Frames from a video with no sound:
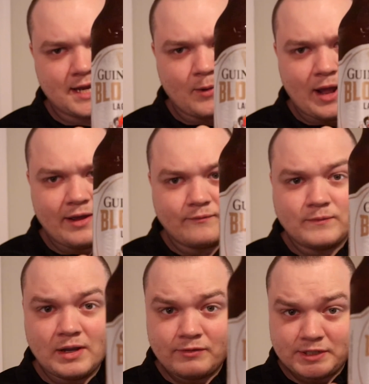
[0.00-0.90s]
Now, I have
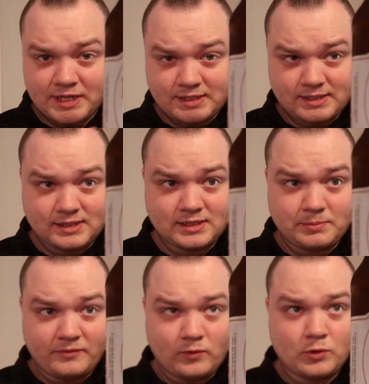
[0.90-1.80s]
never tasted
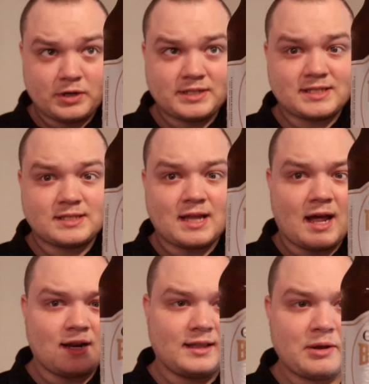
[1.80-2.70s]
this before. It's
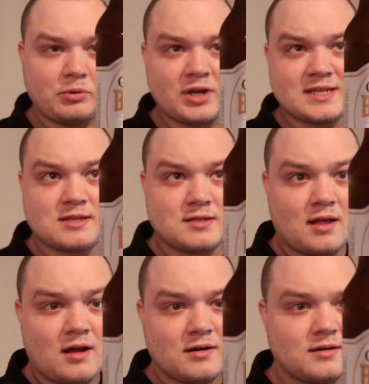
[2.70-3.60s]
kind of labeled as a
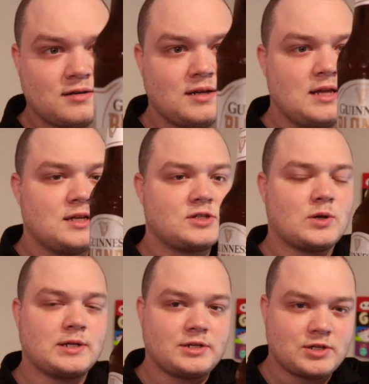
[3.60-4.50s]
lager,
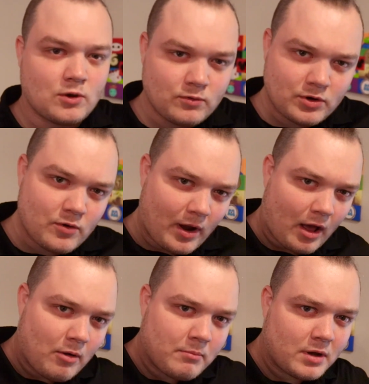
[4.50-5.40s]
so I don't know
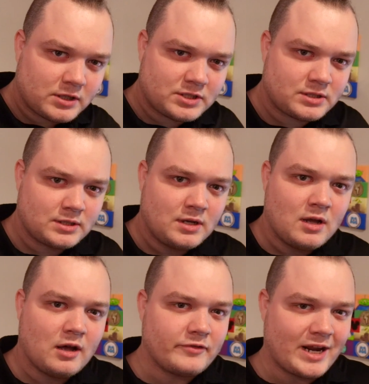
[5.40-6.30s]
how much
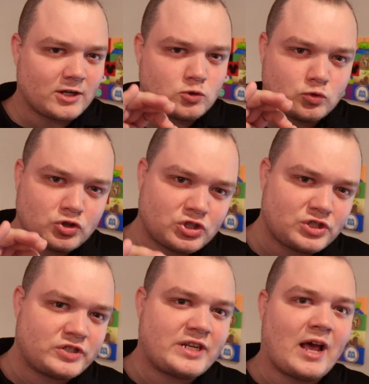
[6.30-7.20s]
of an actual
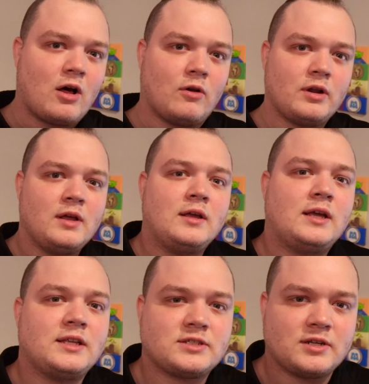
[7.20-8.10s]
stout
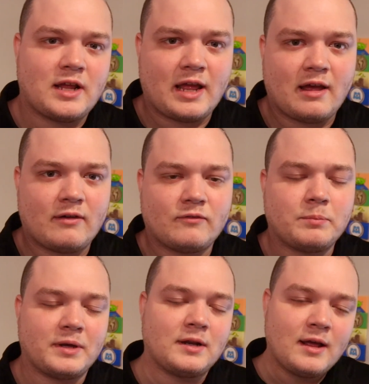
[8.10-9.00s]
it's gonna
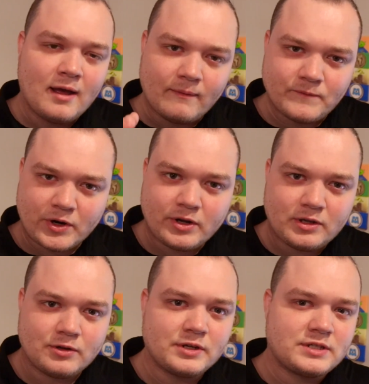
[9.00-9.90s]
have, but I'm
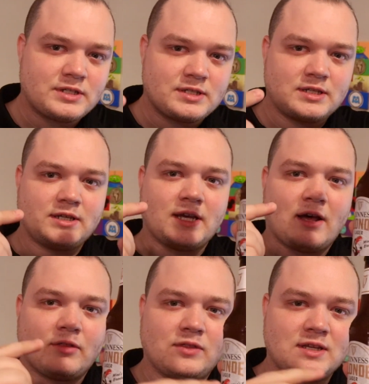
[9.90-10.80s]
very curious to see
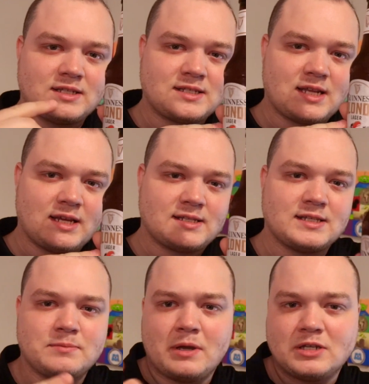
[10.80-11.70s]
how this tastes.
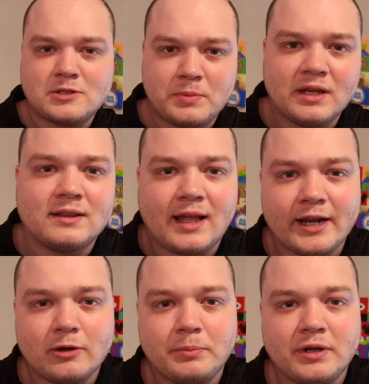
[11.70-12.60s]
This may just be a
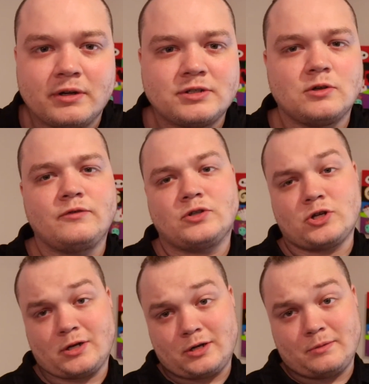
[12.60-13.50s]
lighter beer, so if you're
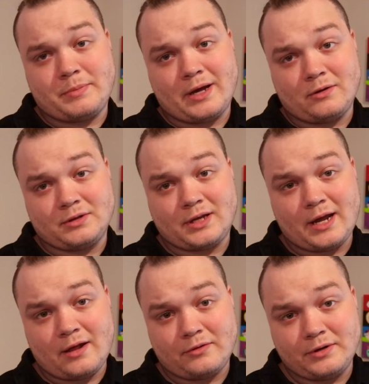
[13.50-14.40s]
trying to cut back on the
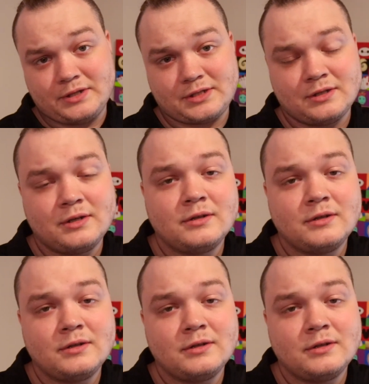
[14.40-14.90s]
calories,